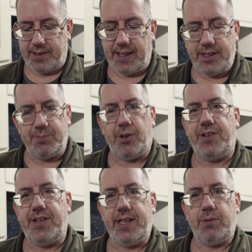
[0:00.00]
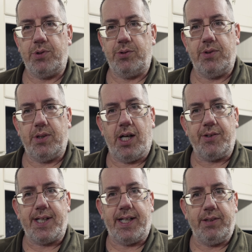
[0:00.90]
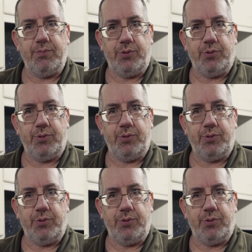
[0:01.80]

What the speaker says: Now you might think, well, okay,